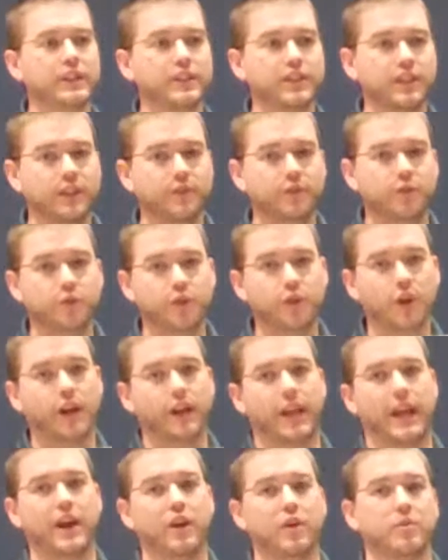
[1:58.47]
Is if you've
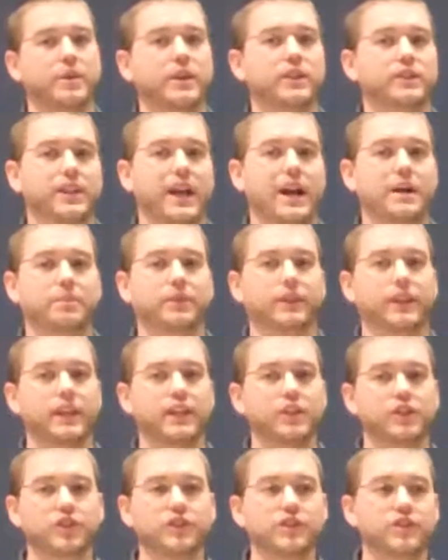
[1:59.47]
got Air based
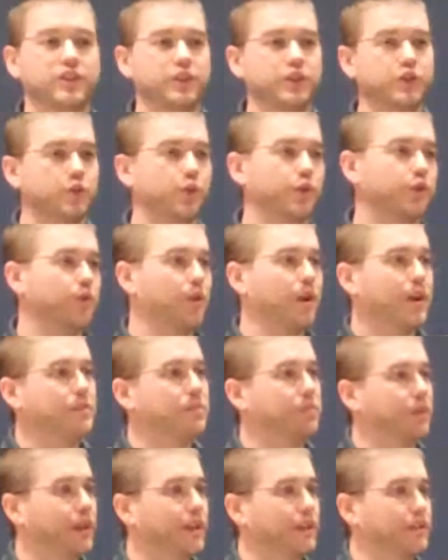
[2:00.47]
applications, these are a
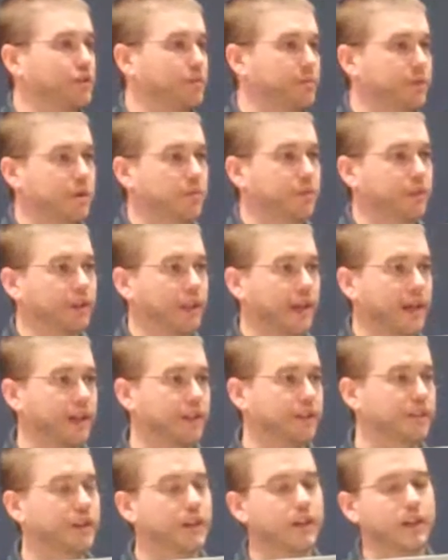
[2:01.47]
great place to be able to
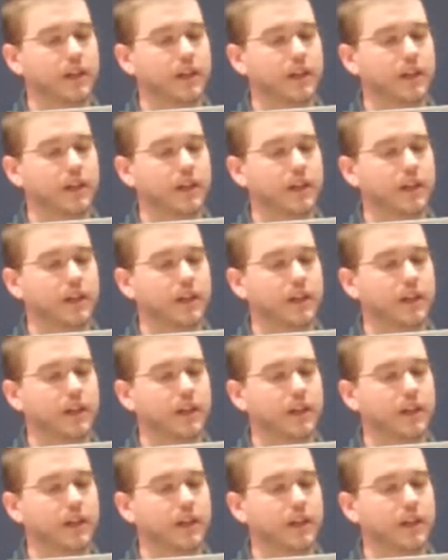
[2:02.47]
land